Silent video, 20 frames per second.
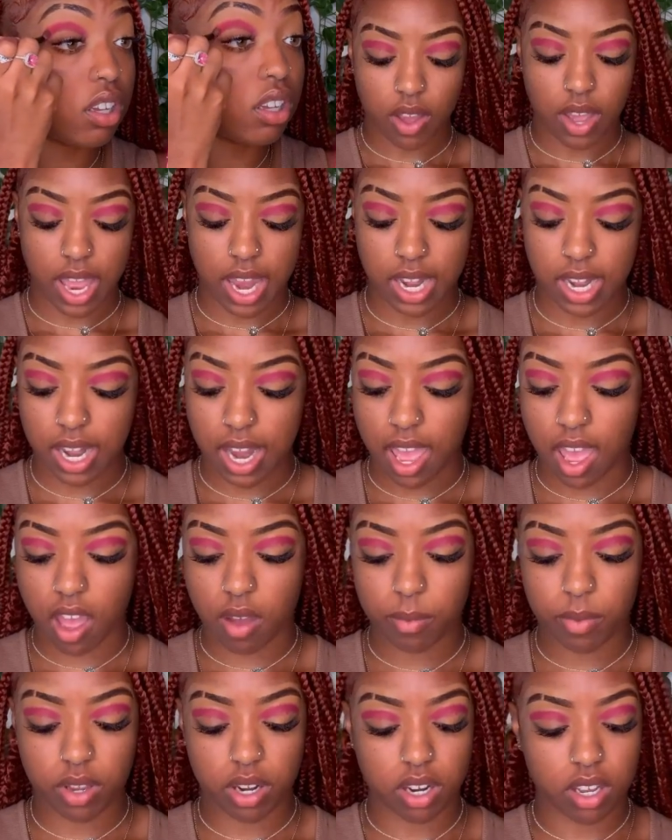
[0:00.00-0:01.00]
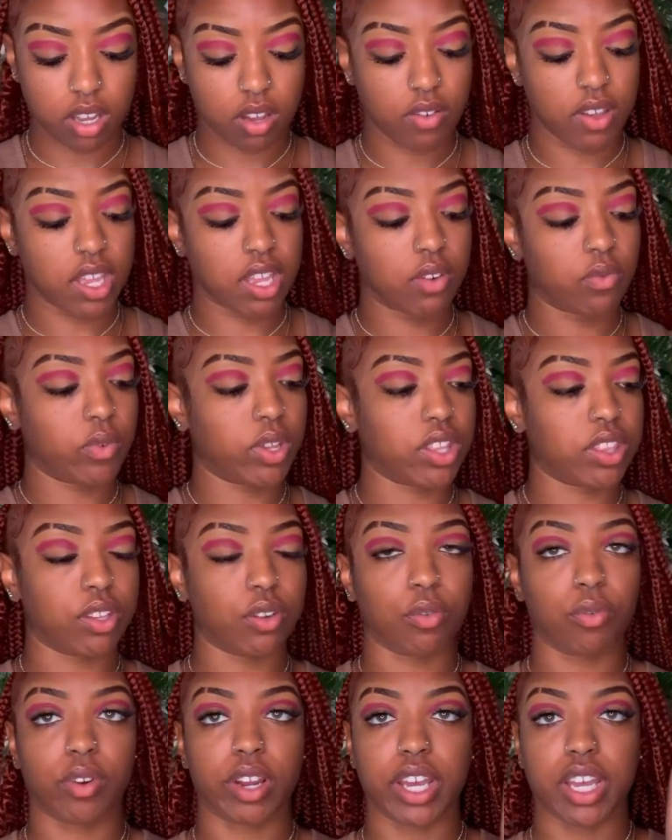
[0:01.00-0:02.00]
Okay, now I'm gonna go in with
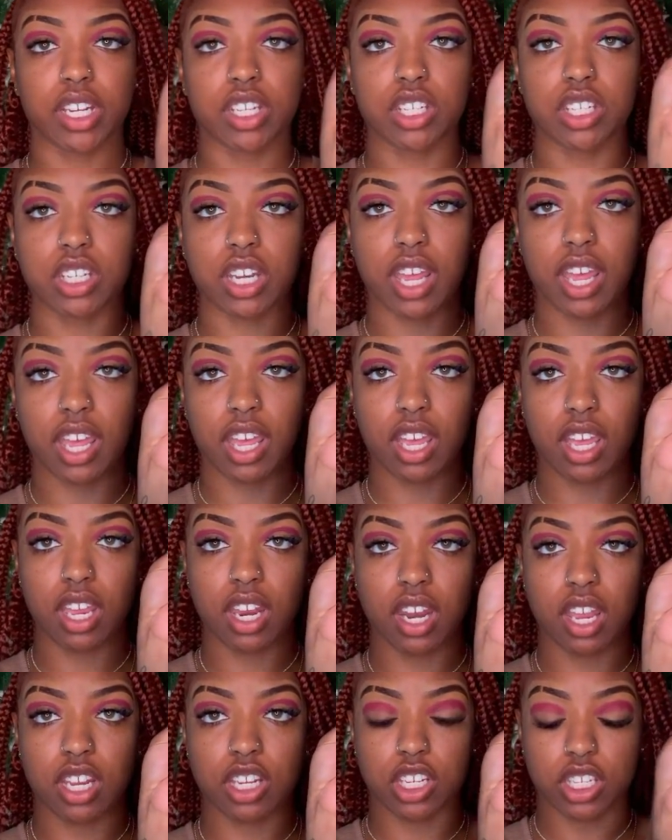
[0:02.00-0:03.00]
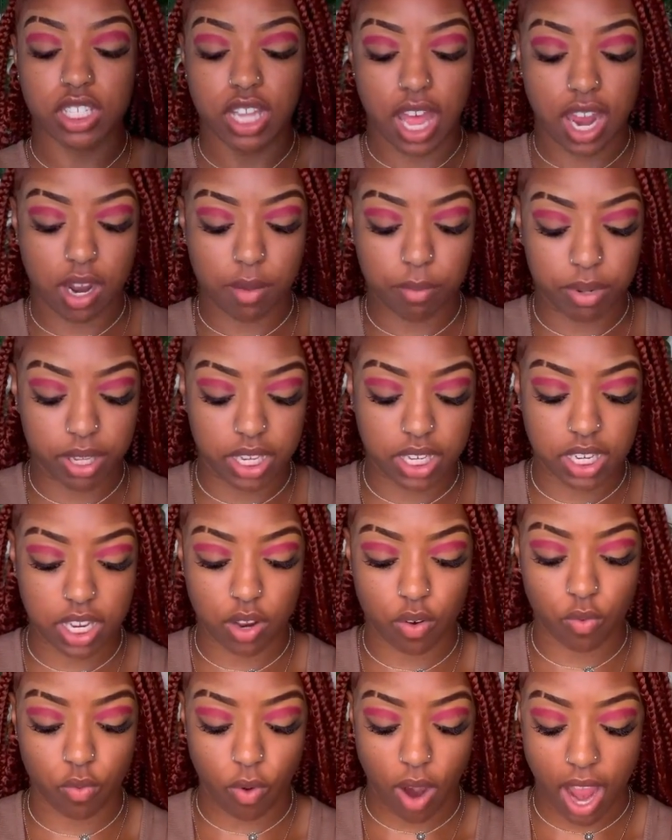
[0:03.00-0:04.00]
the red shade and just kind of blend
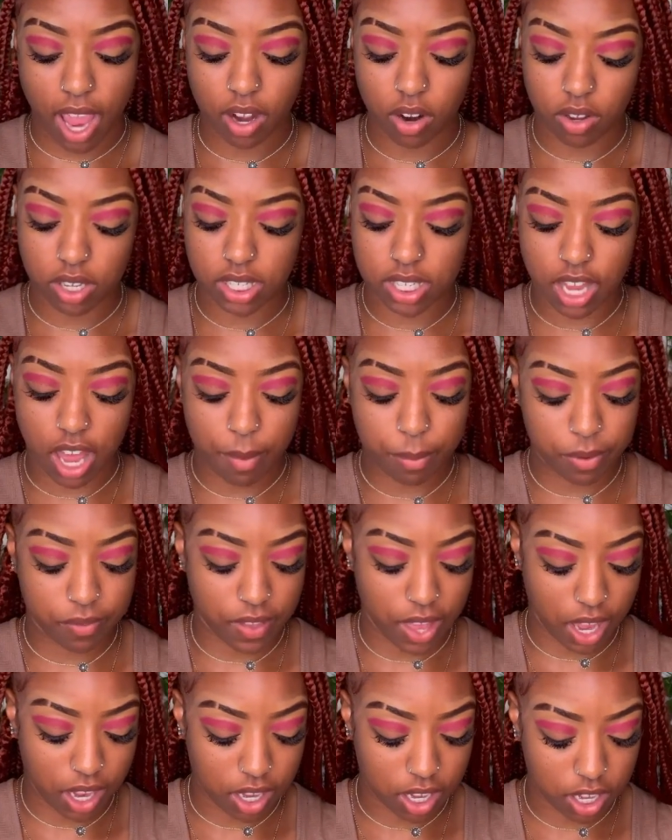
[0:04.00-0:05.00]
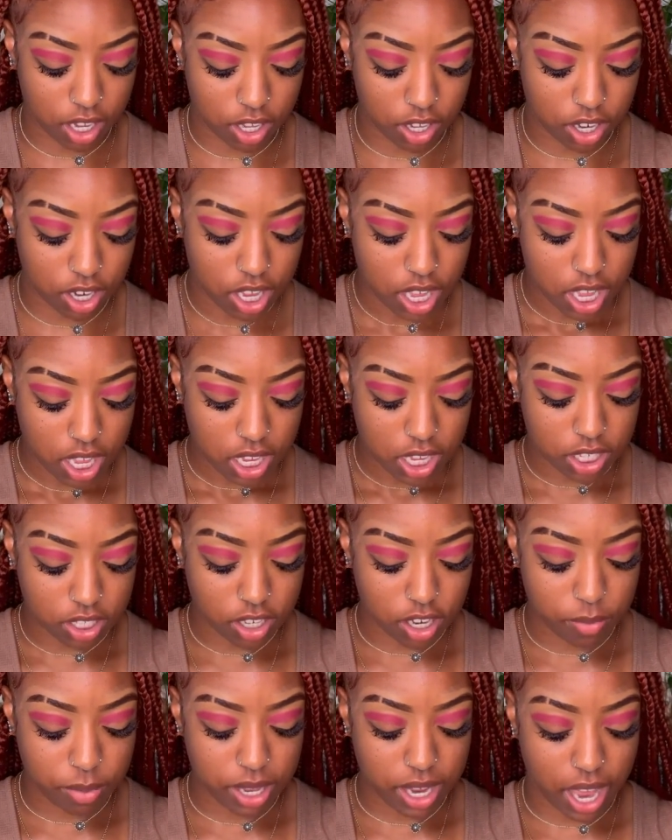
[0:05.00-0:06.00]
it right on top of that color. It's
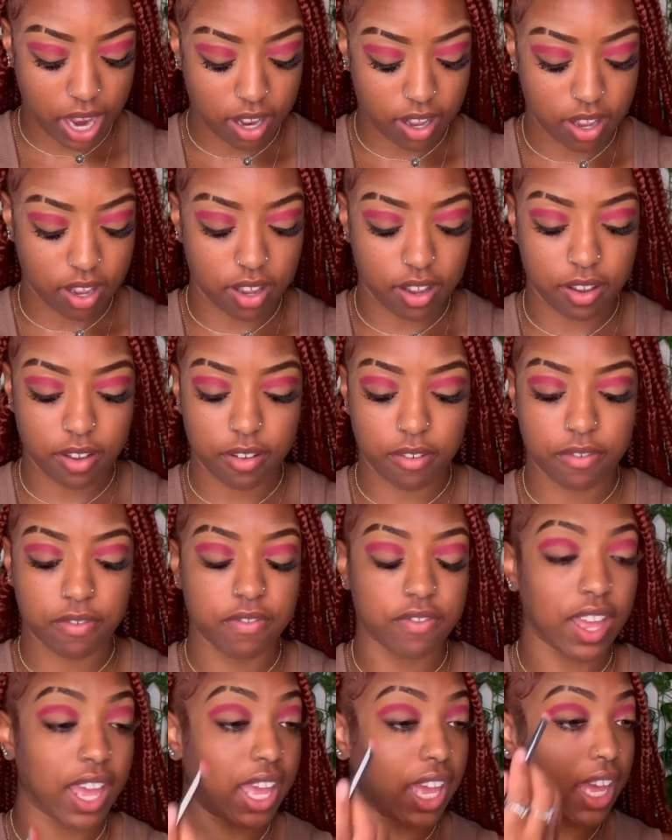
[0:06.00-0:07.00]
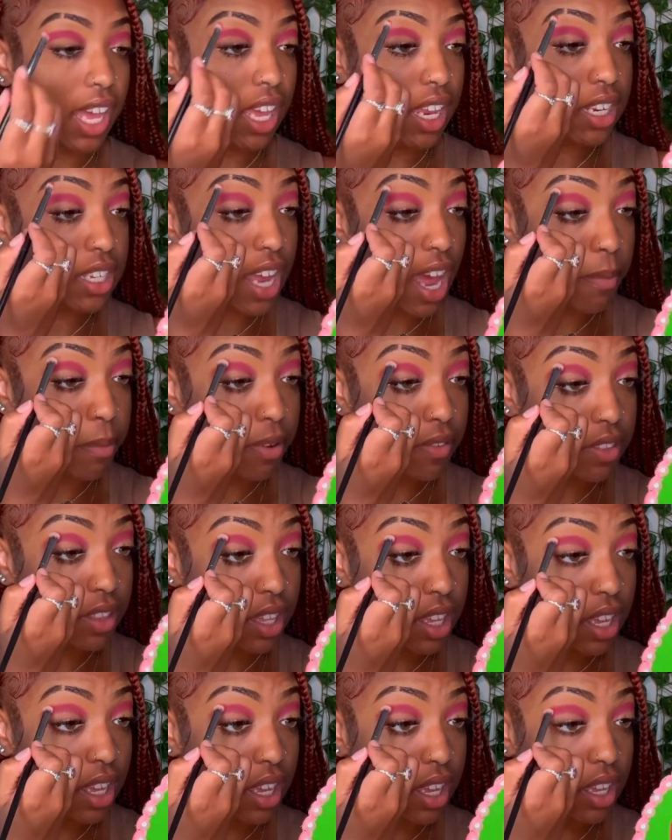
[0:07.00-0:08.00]
gonna be like a fade type of
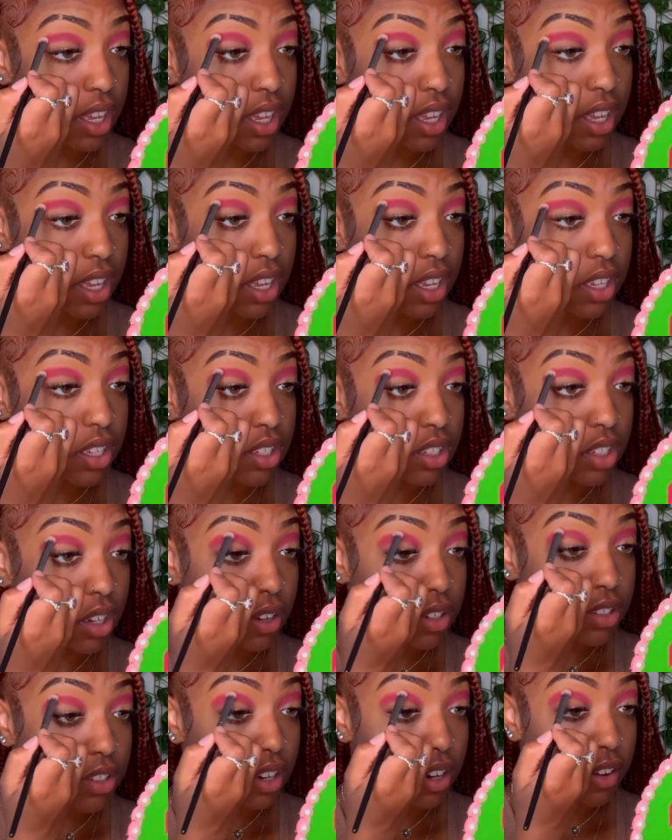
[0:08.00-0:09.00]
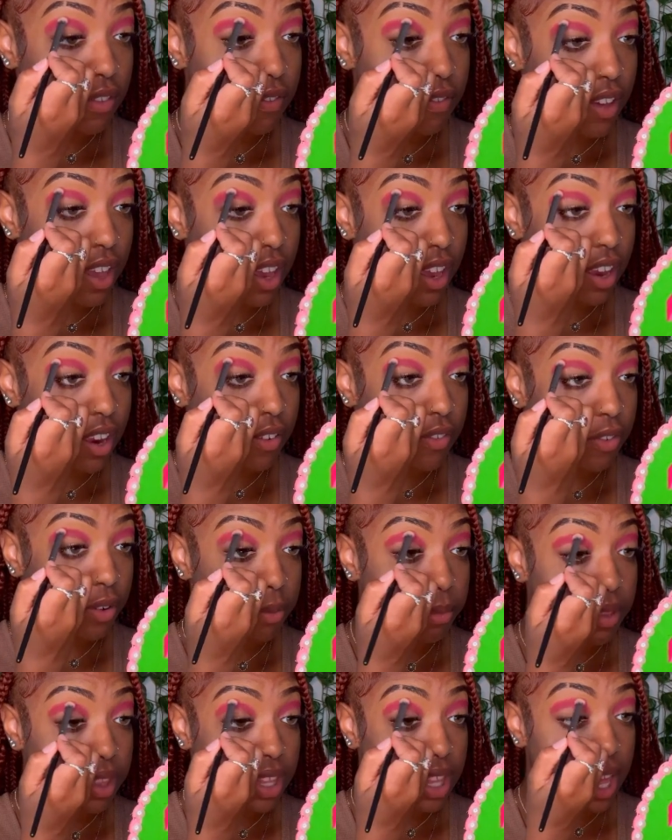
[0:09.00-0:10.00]
thing. So it's gonna fade
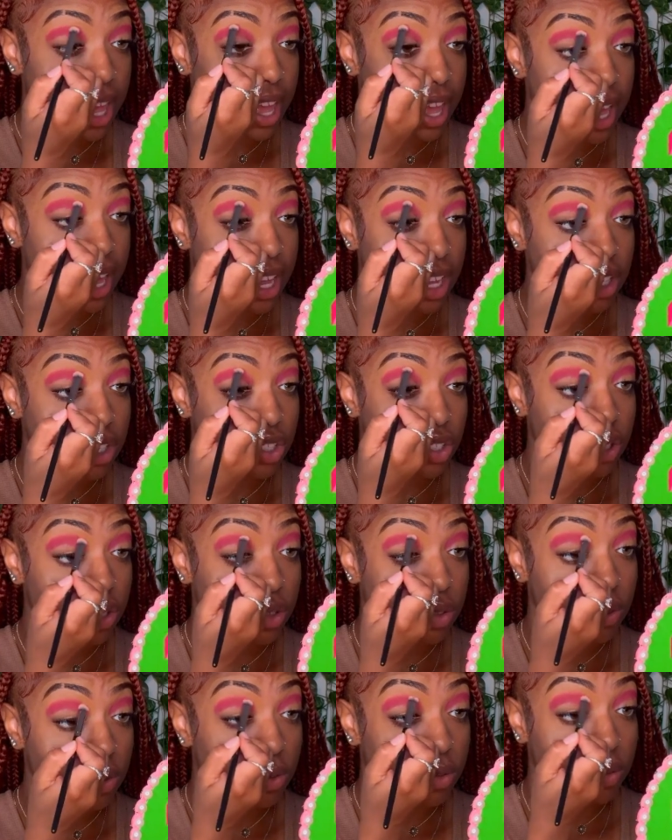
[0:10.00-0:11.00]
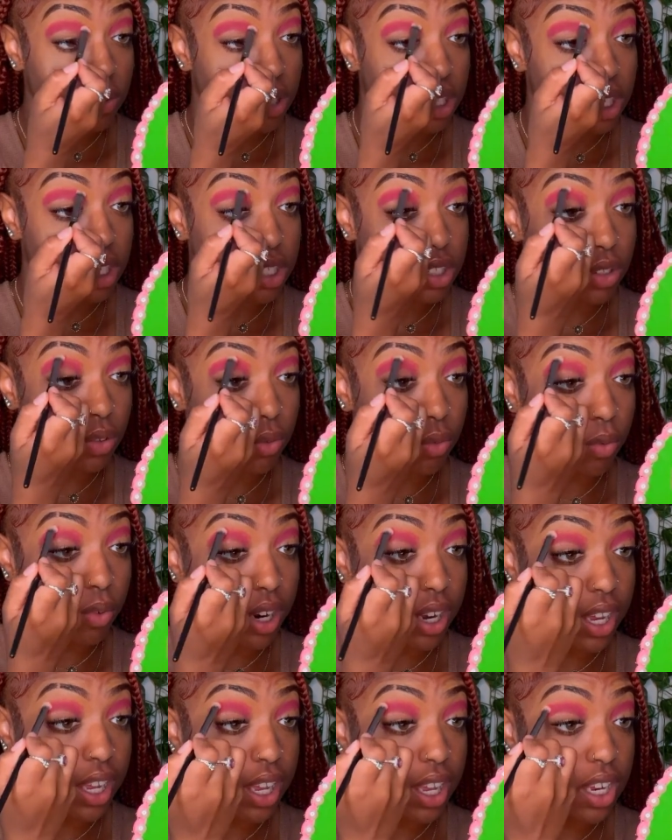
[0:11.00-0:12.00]
from that to this
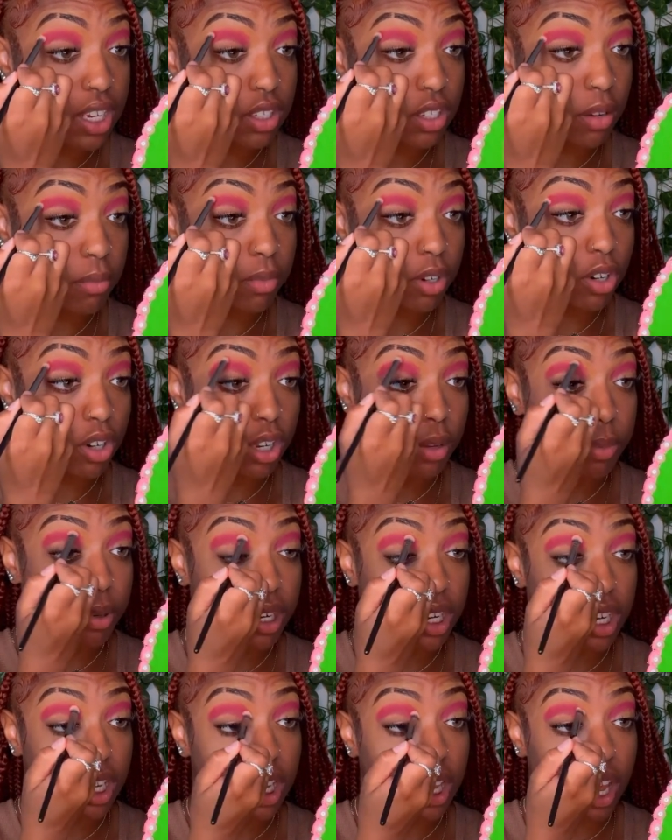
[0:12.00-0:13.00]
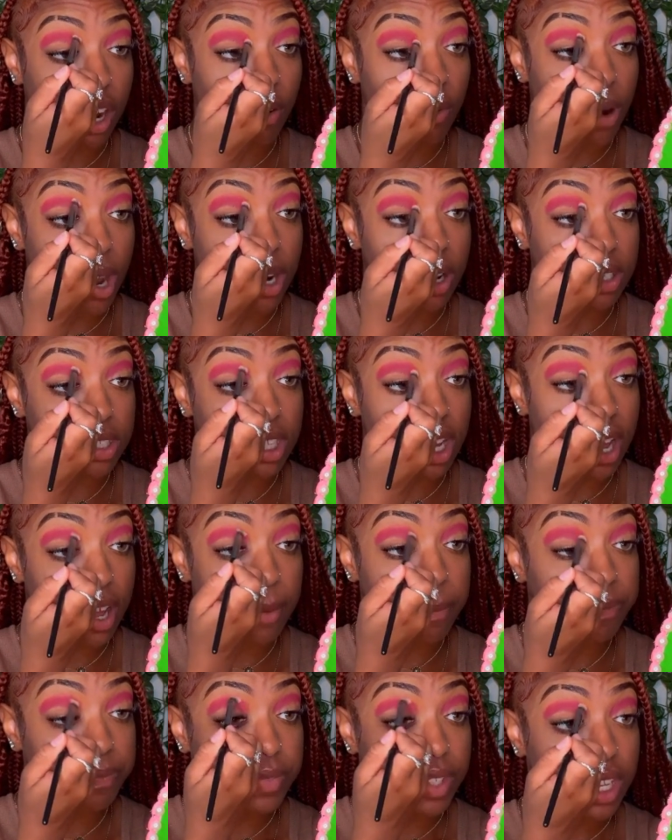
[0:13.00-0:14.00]
red. So I'm literally putting it like right on
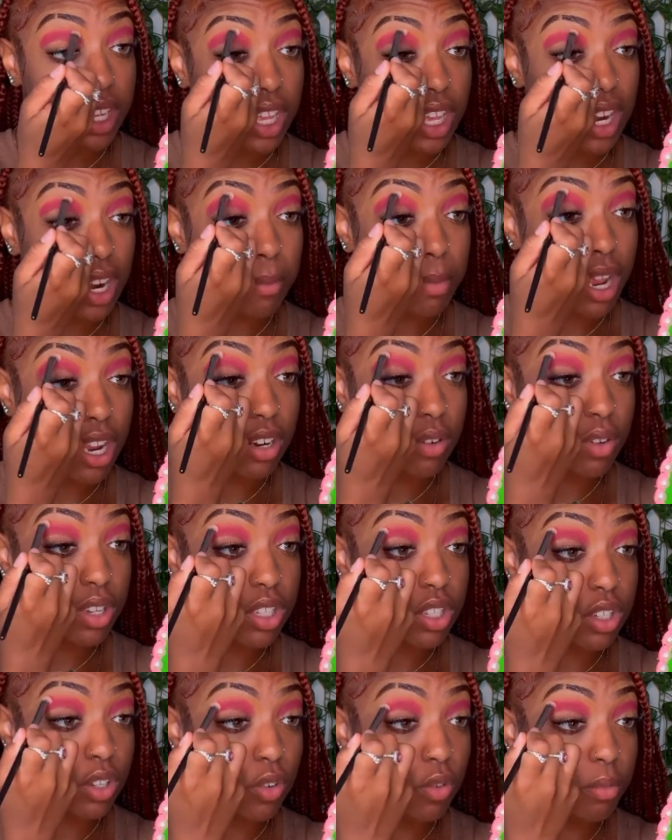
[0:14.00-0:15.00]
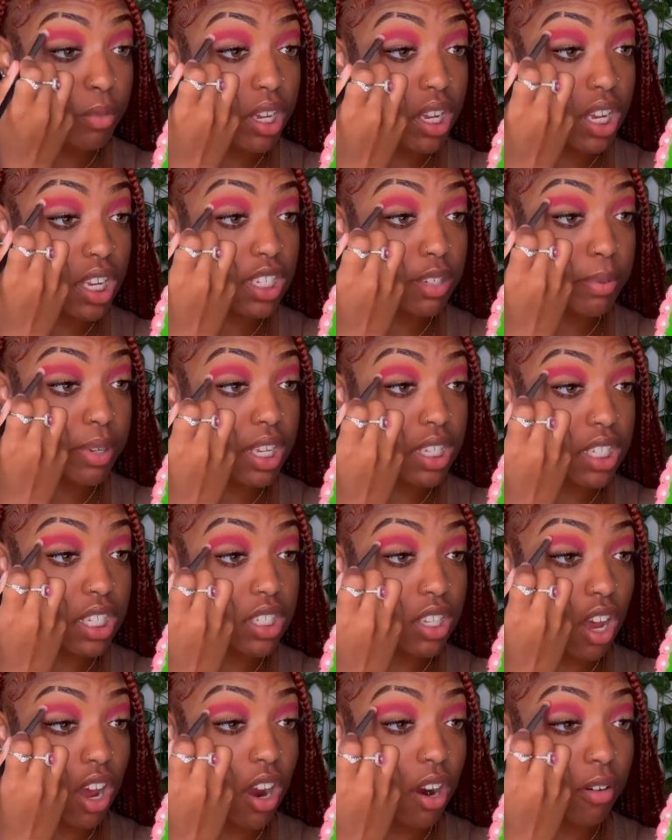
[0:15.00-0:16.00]
top. And I'm not doing too much because
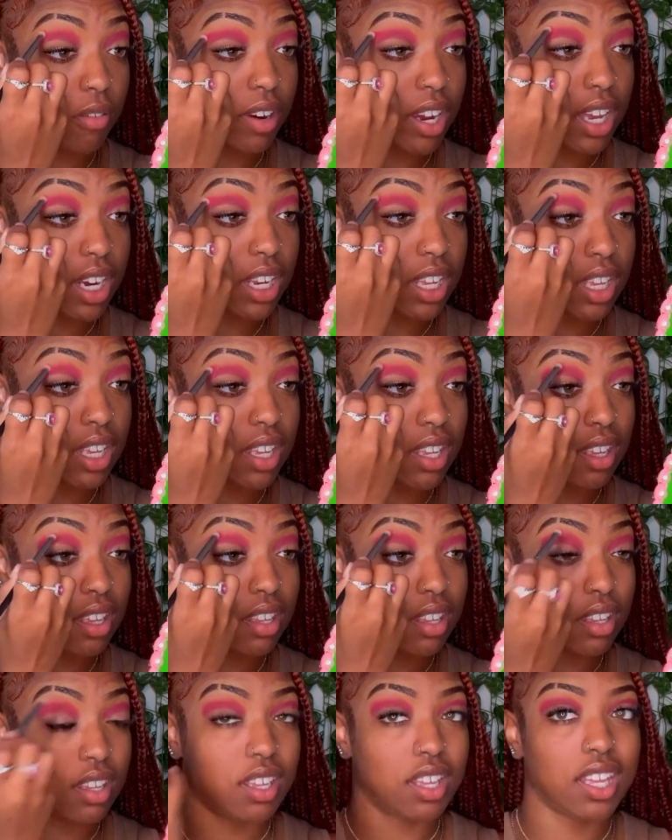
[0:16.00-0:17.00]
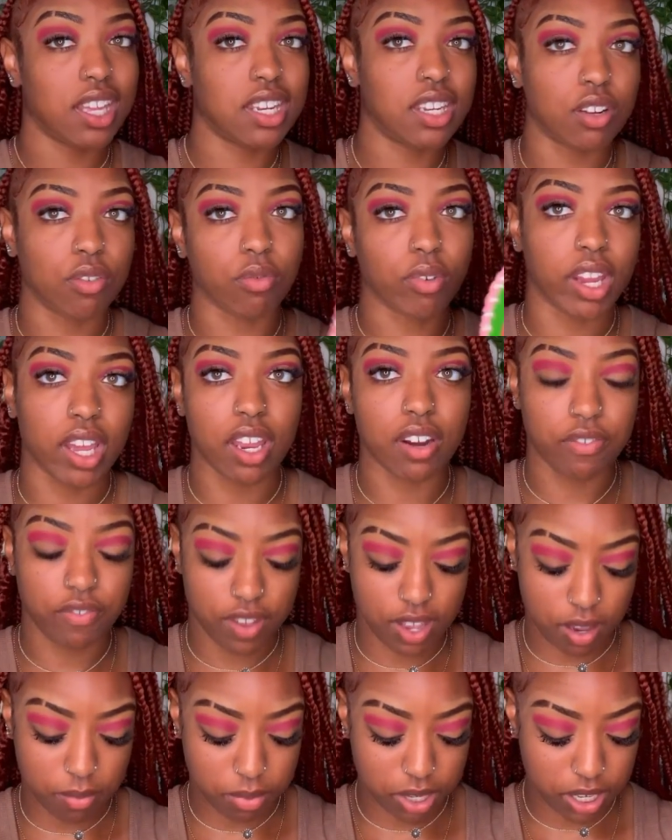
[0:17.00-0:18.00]
it's already in the red
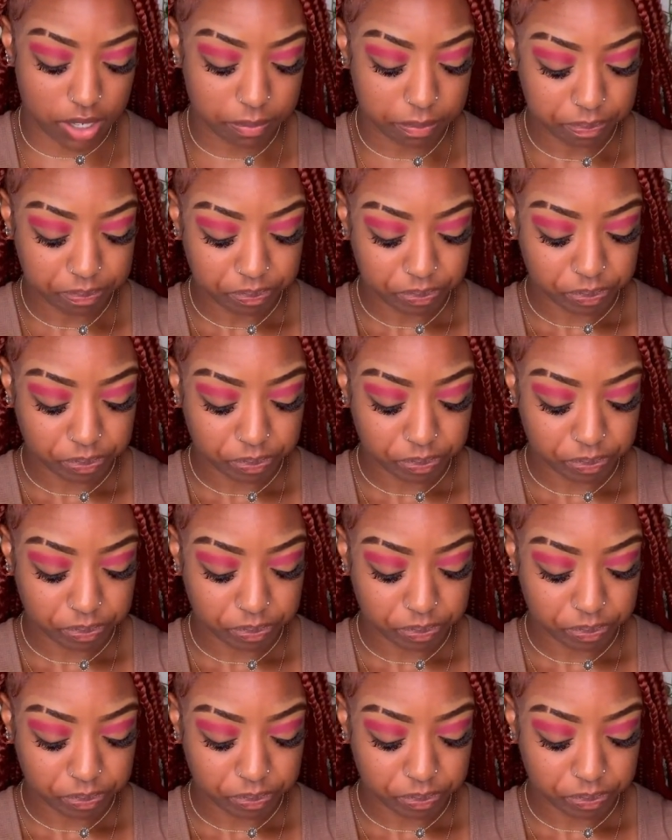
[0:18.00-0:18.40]
family.